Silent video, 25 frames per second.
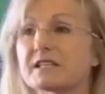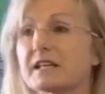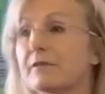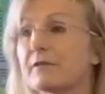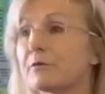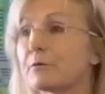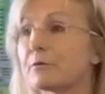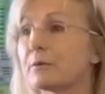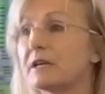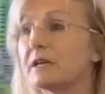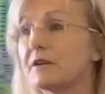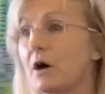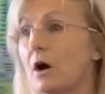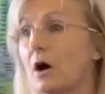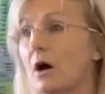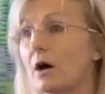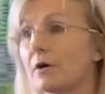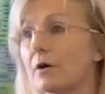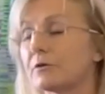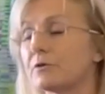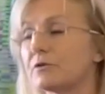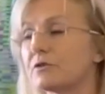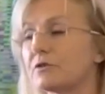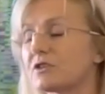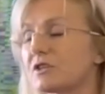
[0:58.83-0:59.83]
They had three
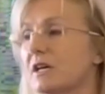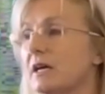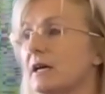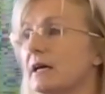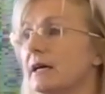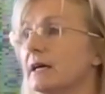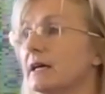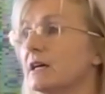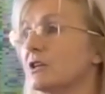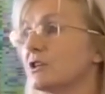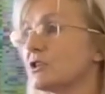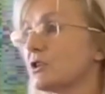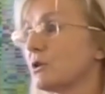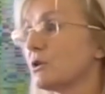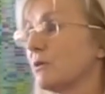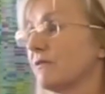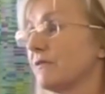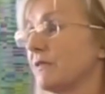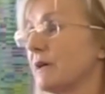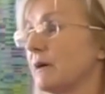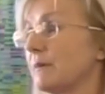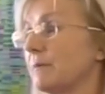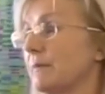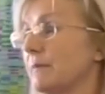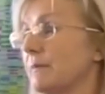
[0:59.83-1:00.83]
daughters. Two of
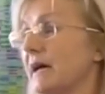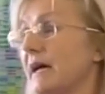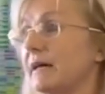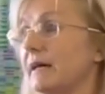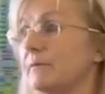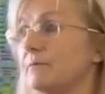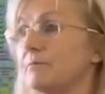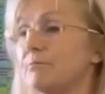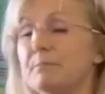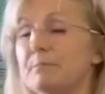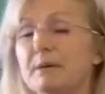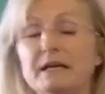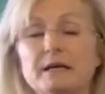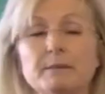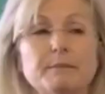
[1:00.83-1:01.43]
them had been